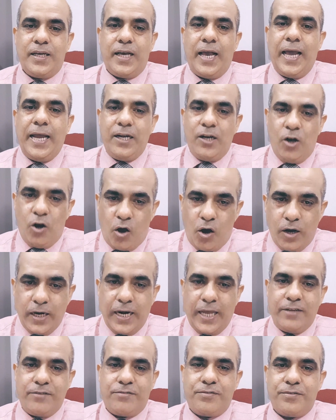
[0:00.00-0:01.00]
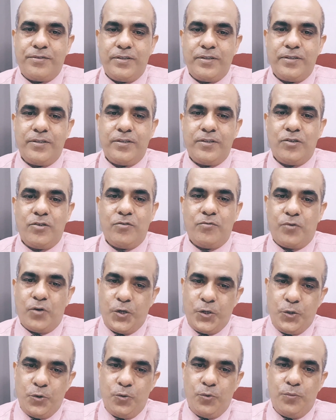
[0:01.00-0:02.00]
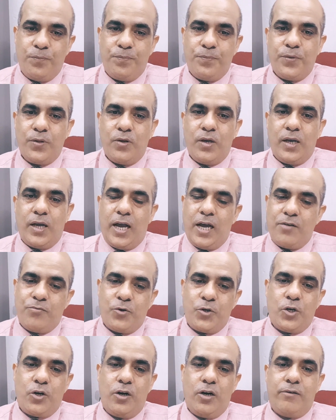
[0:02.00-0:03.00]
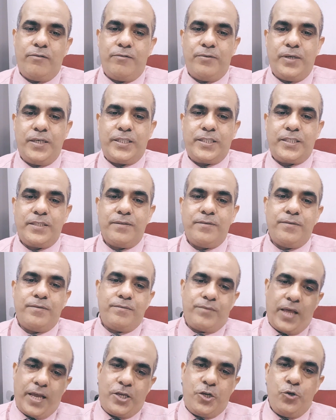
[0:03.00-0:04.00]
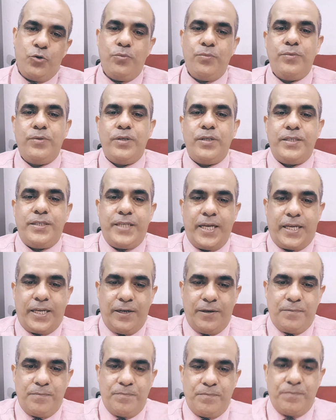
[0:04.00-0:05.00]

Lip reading: and long life for you and for your loved ones. Thank you. Take care.